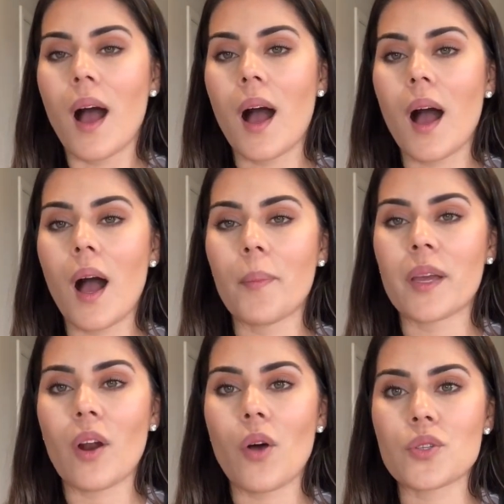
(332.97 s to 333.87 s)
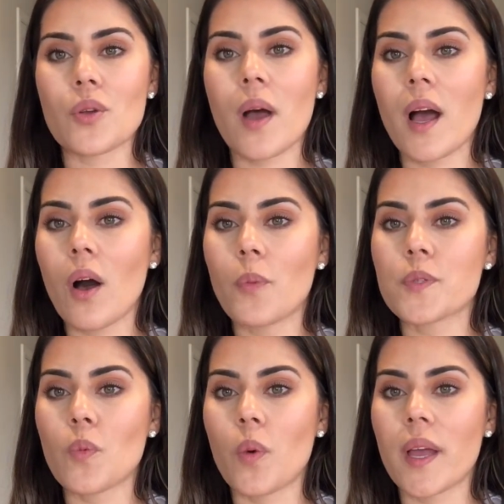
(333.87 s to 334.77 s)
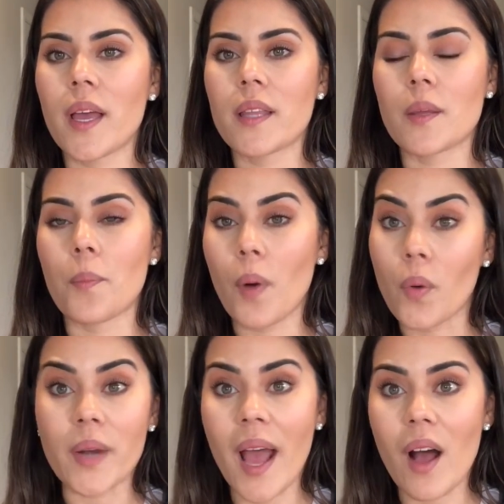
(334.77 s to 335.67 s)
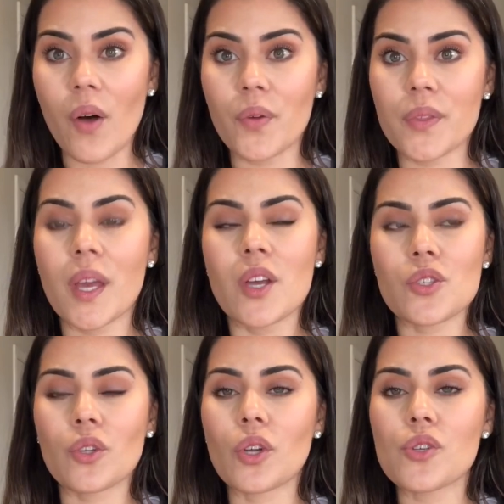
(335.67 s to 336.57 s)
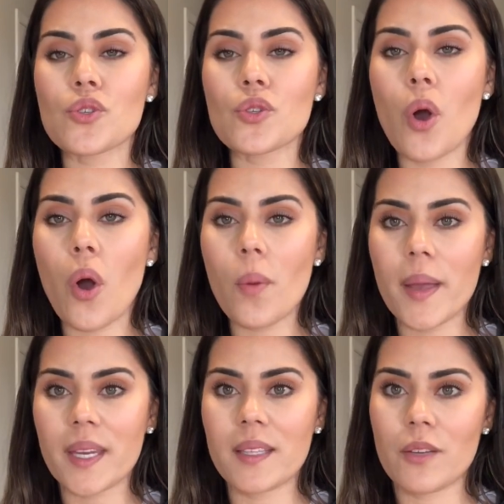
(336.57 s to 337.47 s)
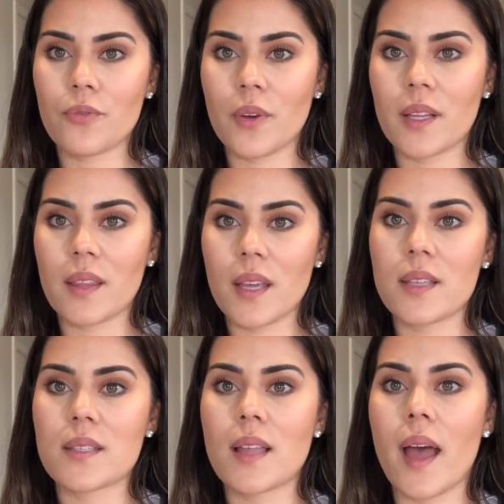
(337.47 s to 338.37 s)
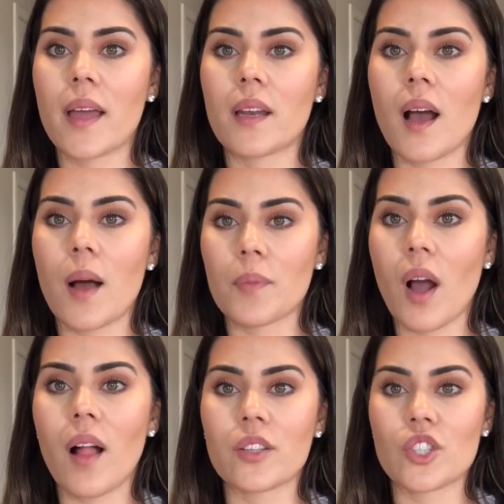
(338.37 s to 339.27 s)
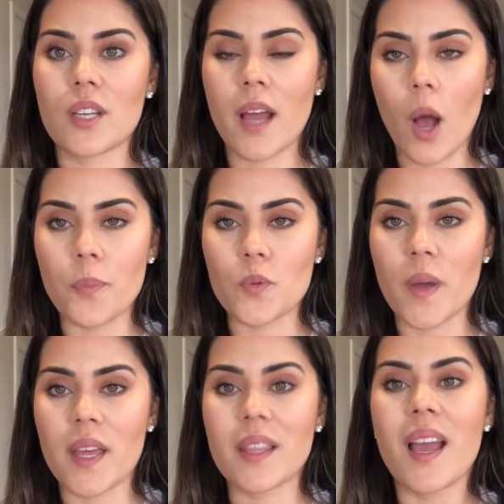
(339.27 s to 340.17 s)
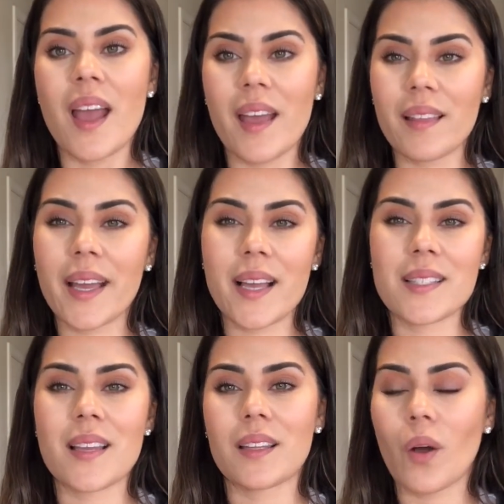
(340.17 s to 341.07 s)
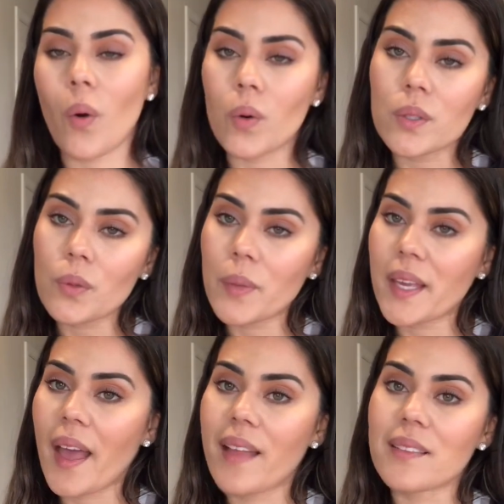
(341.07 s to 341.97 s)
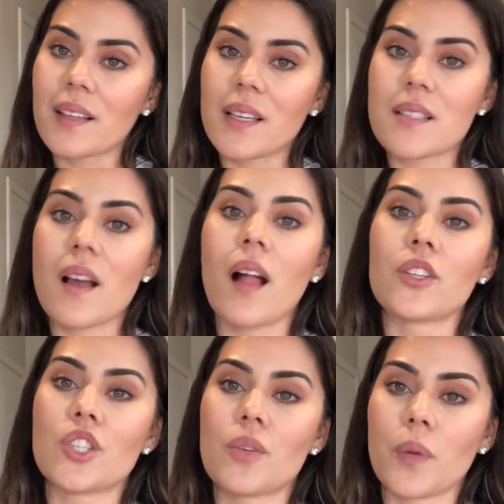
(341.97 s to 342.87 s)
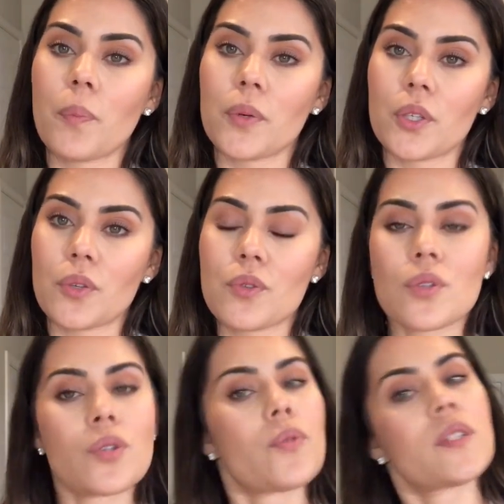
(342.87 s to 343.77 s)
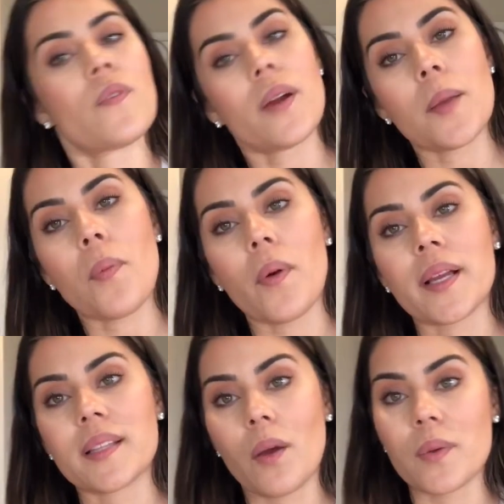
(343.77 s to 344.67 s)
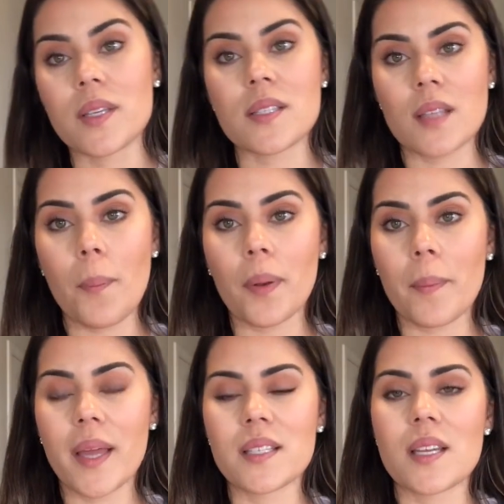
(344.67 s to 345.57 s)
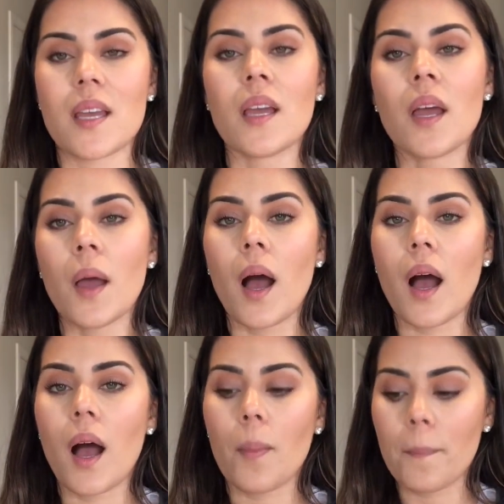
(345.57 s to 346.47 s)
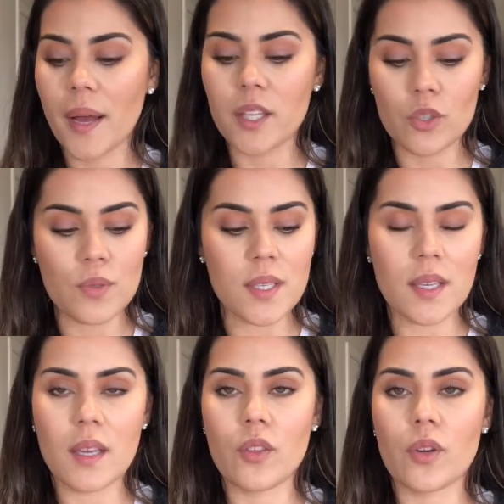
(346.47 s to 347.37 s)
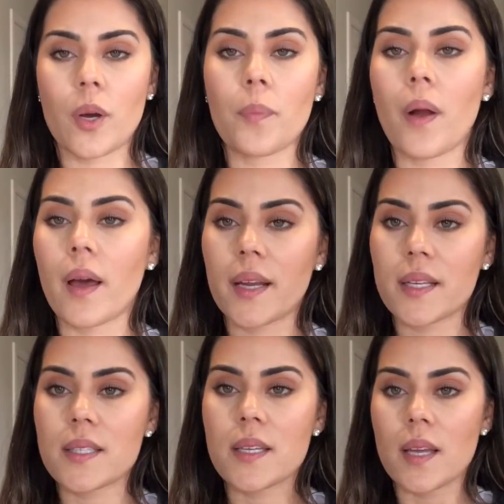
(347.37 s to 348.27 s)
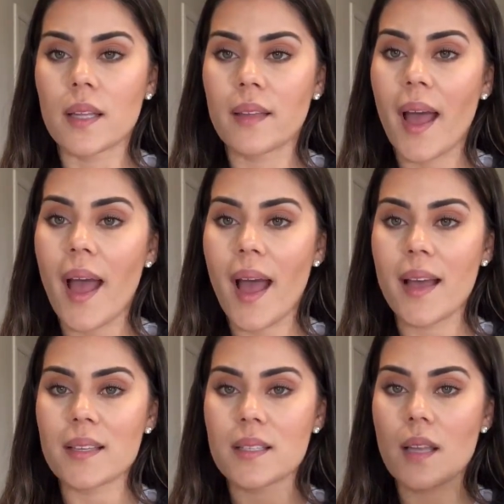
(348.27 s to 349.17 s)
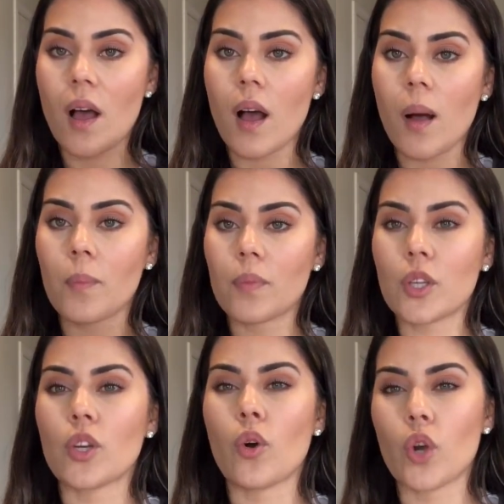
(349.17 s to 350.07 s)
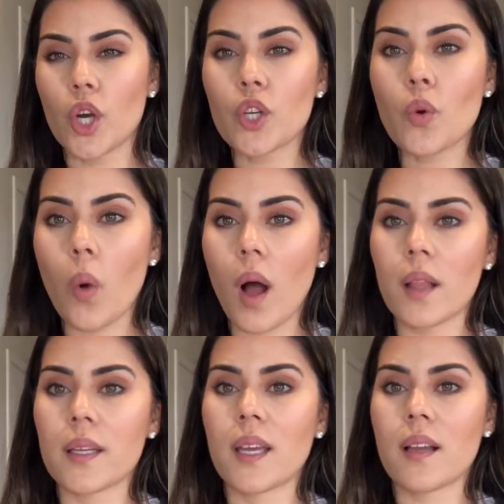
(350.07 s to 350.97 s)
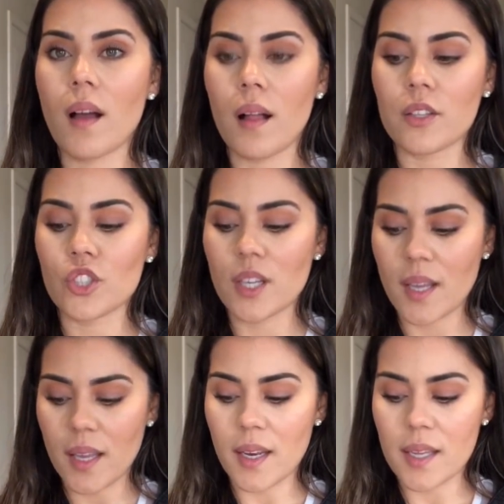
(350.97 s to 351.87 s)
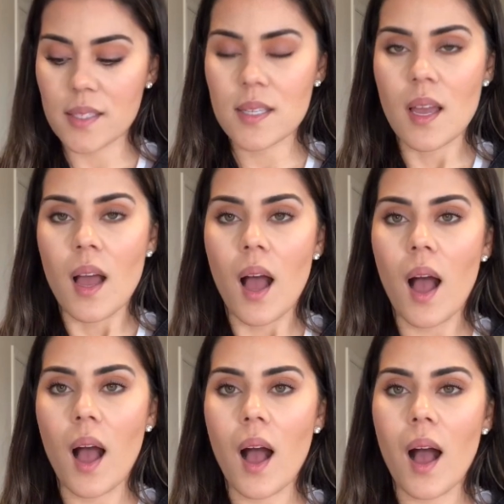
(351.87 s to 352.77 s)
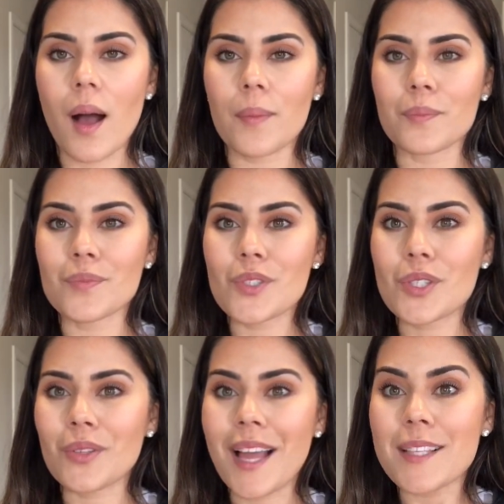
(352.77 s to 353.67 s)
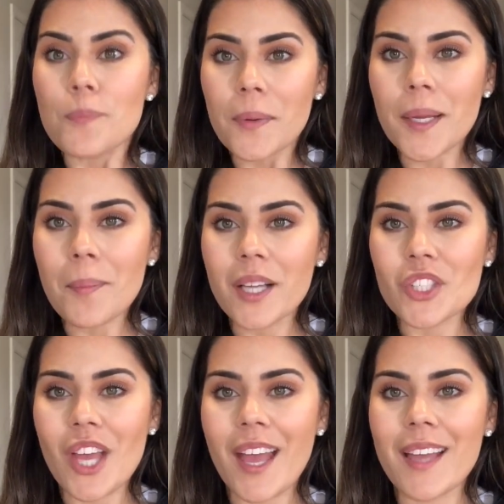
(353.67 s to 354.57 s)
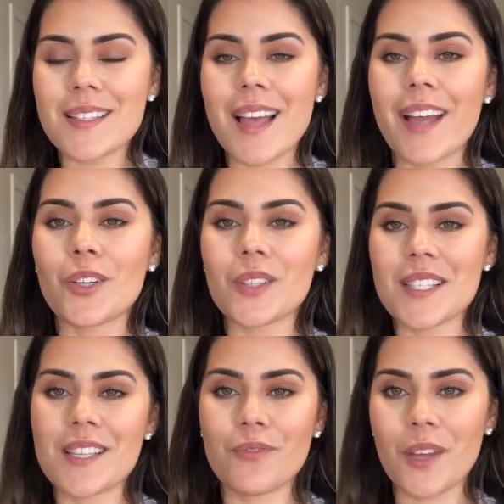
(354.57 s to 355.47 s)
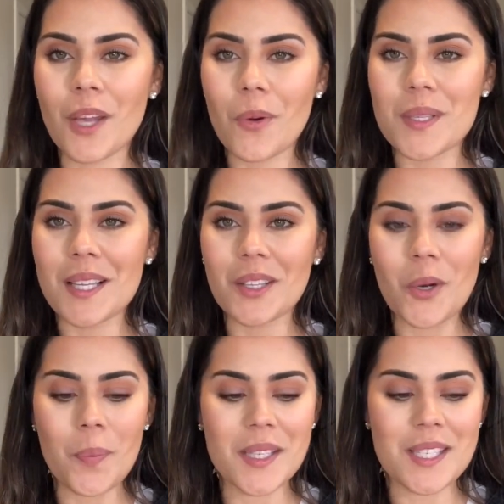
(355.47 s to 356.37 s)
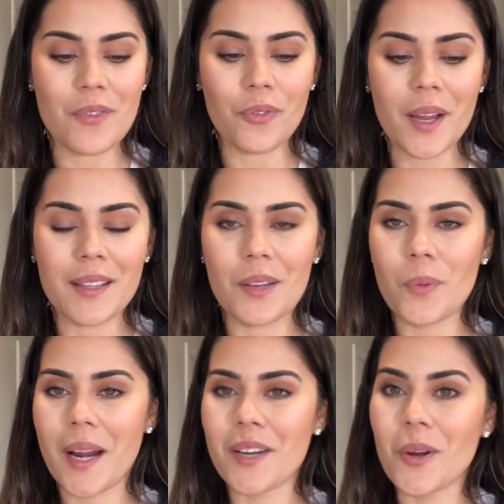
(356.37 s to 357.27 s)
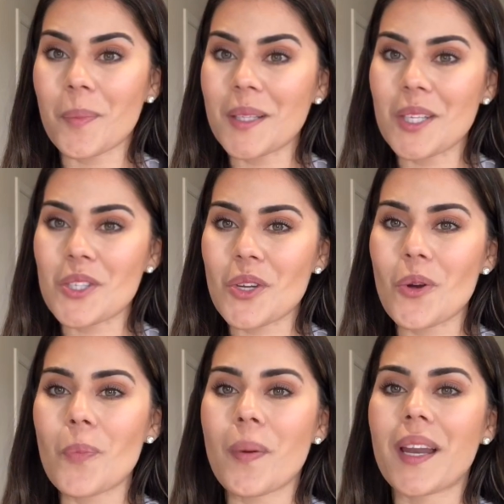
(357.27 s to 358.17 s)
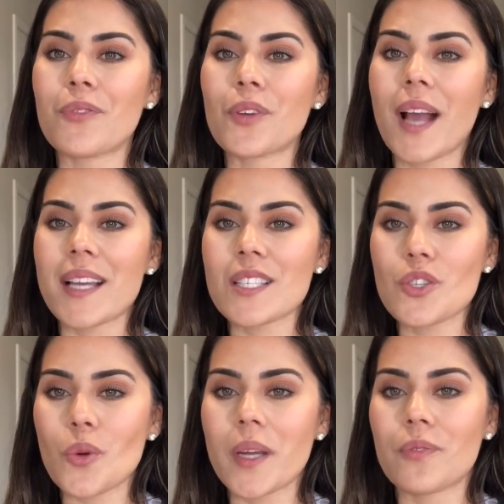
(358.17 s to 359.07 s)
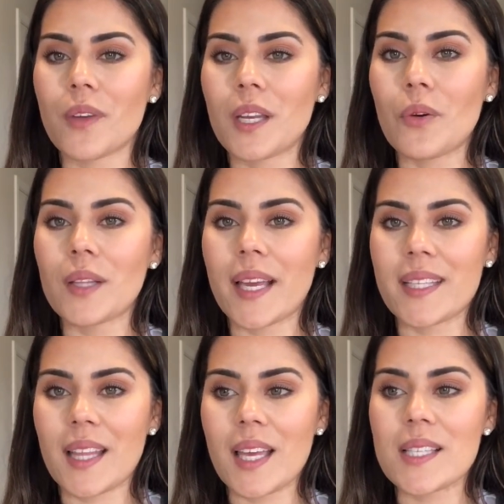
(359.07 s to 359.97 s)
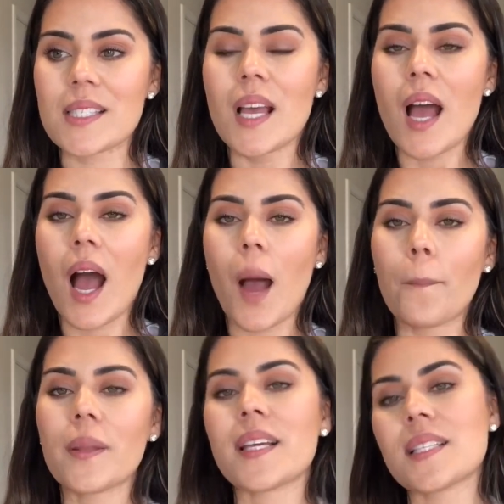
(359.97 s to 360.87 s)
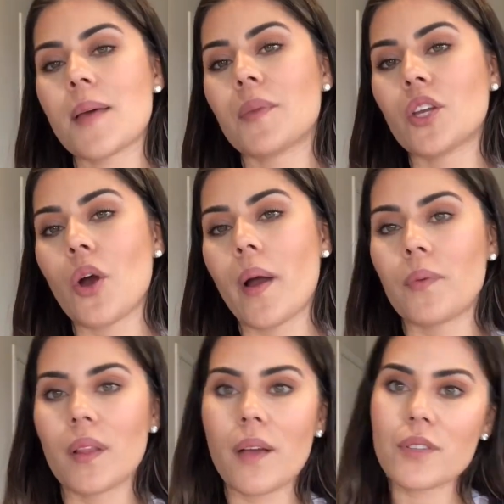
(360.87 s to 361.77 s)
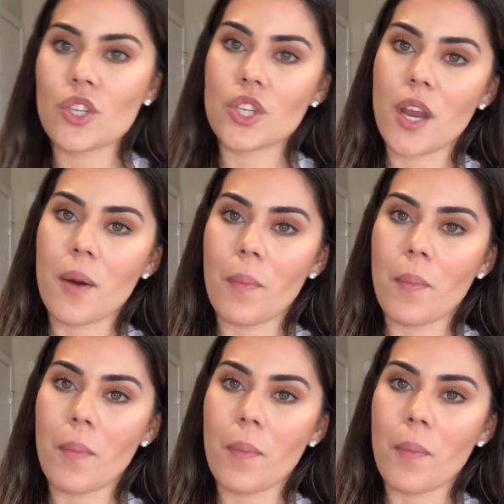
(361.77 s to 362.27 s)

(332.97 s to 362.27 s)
It also helps with bone health. So there's so many different things that collagen helps with. And like I said, the older we get, the less collagen we produce. So it's very important that we supplement it by using either a product that has good quality collagen in it. So that's pretty much it. I know the video is a little bit different than what I normally do, but if you guys enjoyed video like this, please let me know. I would love to share